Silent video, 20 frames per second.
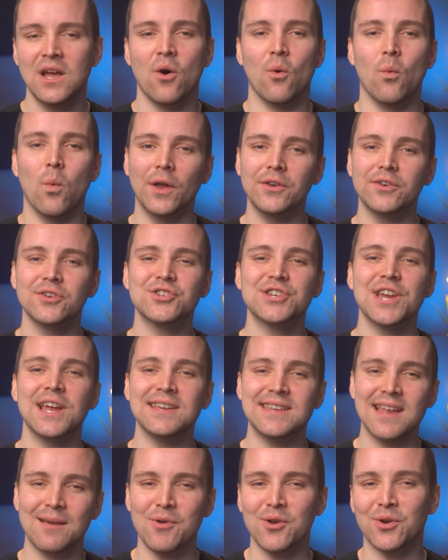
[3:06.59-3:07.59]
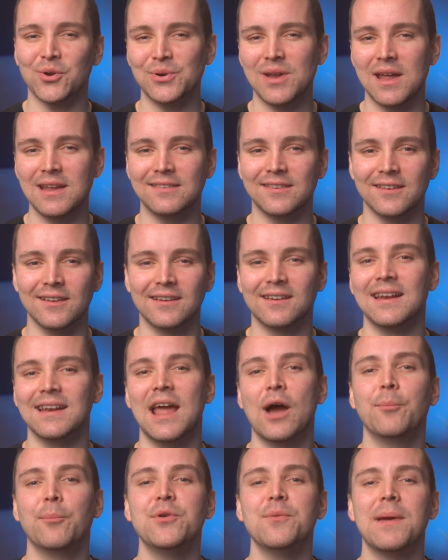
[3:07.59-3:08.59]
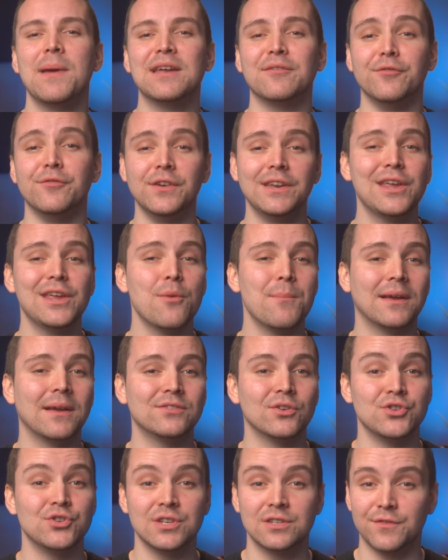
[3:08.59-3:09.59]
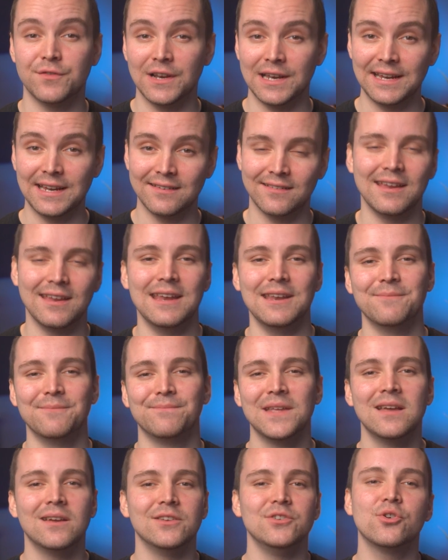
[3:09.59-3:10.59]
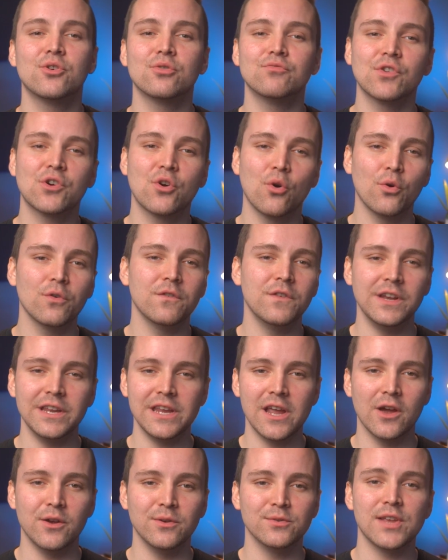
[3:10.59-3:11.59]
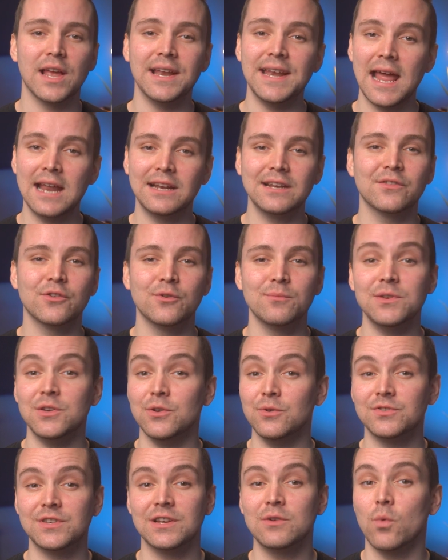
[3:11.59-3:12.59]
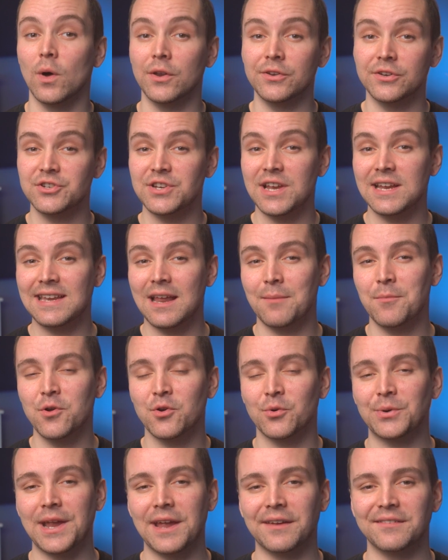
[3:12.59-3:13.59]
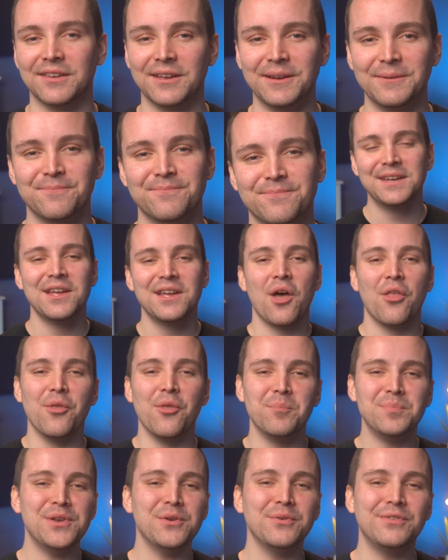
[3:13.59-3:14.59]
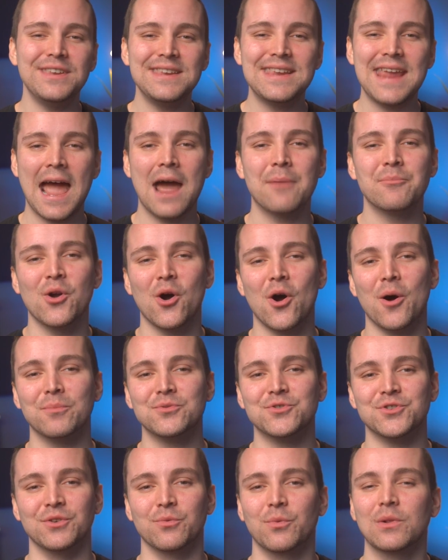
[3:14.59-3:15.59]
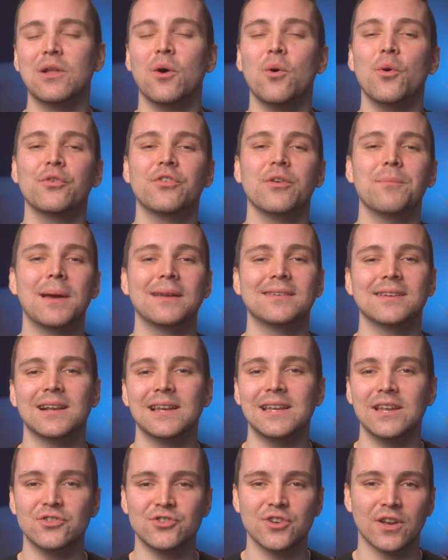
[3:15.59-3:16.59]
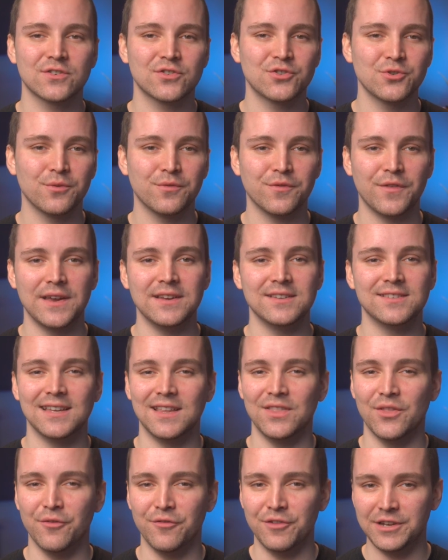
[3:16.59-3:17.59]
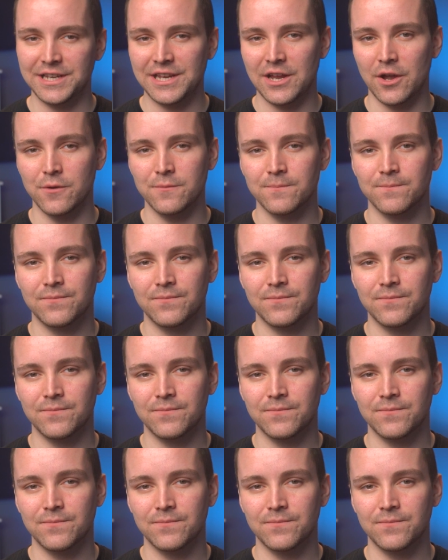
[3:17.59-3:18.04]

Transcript: Wondershare DemoCreator can help you make video messages for LinkedIn. You can record videos and edit them using Wondershare DemoCreator. The beauty camera option will automatically adjust your face in the video.